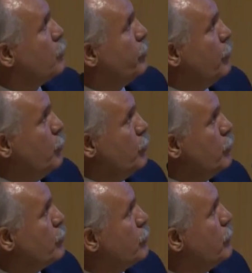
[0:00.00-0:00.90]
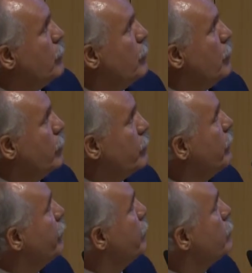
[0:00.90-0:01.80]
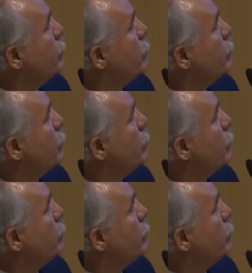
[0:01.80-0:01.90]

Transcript: to be used or reference